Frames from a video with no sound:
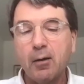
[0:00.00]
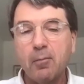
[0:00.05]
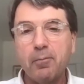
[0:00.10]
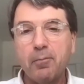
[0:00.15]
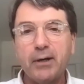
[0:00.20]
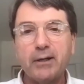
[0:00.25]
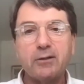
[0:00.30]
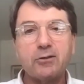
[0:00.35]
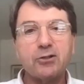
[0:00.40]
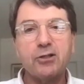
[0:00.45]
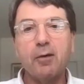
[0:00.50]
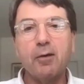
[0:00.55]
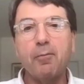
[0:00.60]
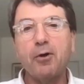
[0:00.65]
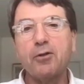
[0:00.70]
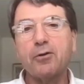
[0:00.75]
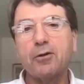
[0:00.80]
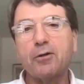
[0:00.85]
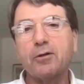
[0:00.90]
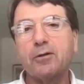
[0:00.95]
But some
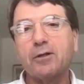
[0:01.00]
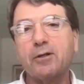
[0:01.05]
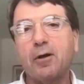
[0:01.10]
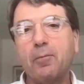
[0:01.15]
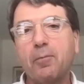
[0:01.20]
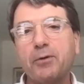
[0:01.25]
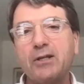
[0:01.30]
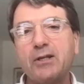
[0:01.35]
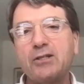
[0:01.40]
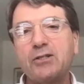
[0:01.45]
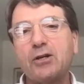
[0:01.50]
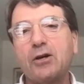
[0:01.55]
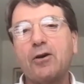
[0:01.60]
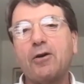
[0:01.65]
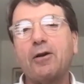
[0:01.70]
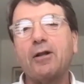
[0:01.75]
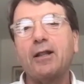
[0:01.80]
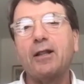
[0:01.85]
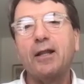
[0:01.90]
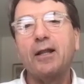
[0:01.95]
other companies
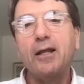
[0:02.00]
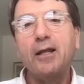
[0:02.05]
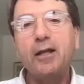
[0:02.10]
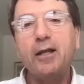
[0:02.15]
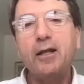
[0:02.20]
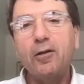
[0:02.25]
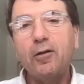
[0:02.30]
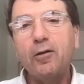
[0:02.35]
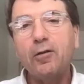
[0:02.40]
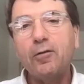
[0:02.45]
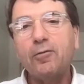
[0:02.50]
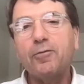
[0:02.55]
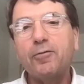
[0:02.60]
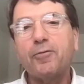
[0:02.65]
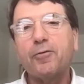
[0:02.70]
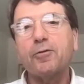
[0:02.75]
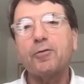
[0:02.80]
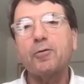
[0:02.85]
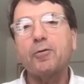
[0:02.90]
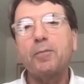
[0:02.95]
are a little
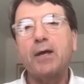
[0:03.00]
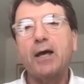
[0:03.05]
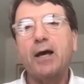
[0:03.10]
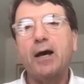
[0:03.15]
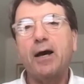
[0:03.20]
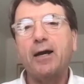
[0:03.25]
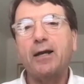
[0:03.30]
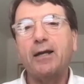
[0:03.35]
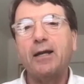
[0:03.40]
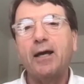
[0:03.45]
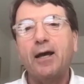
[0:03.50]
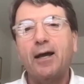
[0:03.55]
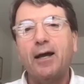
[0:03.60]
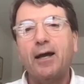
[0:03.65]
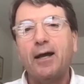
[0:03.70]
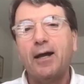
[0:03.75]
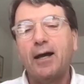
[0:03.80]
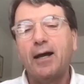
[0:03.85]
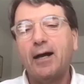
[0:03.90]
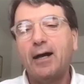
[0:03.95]
further behind,
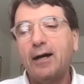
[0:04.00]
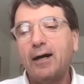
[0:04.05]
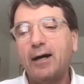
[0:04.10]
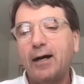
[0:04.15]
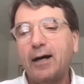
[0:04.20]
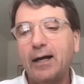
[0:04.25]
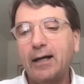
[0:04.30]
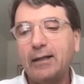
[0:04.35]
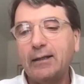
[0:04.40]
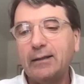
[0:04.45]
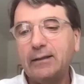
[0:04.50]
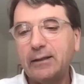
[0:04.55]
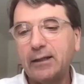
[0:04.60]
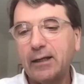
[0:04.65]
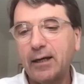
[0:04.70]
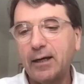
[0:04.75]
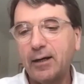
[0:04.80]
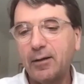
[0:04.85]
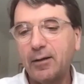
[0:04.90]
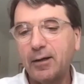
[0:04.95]
and
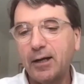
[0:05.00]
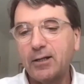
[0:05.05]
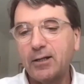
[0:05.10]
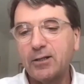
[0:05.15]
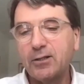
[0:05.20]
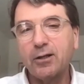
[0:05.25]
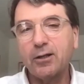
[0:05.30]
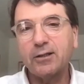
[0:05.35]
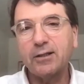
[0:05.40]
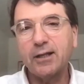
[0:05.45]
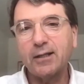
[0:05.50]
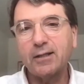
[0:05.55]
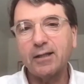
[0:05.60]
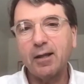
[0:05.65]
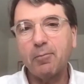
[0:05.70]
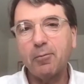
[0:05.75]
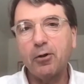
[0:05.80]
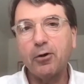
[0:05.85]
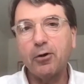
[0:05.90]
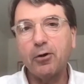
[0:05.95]
it's going to take
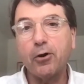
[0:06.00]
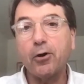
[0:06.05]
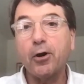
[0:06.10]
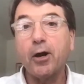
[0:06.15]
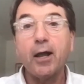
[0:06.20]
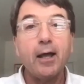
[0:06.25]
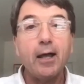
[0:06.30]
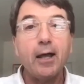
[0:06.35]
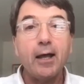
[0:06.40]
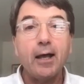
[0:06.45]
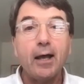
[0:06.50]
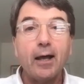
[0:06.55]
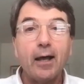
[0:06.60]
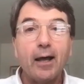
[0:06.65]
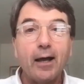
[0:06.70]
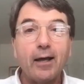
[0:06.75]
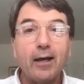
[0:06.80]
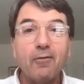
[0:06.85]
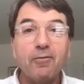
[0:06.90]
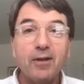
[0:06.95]
them longer.
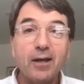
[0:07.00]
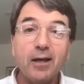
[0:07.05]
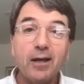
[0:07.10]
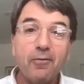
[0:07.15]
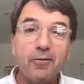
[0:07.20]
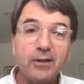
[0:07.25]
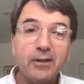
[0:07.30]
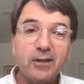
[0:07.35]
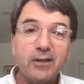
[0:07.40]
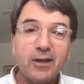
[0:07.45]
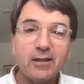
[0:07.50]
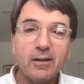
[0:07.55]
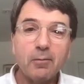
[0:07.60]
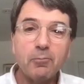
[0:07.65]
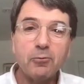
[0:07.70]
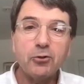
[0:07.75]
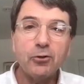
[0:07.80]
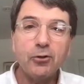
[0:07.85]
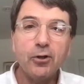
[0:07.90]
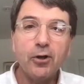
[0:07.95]
If it takes
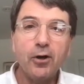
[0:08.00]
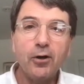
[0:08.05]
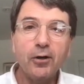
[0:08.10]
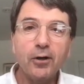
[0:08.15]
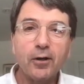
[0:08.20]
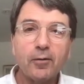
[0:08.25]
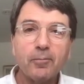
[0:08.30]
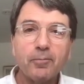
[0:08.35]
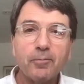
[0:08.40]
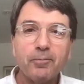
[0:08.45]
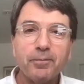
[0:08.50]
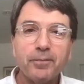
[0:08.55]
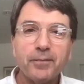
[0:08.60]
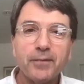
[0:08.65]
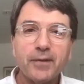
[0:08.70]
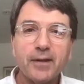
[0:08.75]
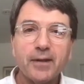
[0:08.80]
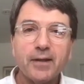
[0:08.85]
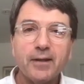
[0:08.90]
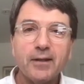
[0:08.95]
them too long,
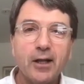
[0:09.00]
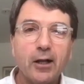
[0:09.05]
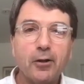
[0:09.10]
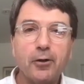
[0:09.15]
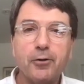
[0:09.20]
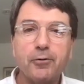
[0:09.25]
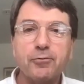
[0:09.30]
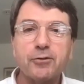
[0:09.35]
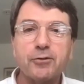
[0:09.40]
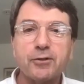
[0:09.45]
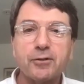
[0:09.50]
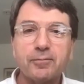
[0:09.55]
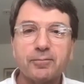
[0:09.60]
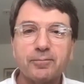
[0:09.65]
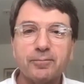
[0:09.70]
they'll lose.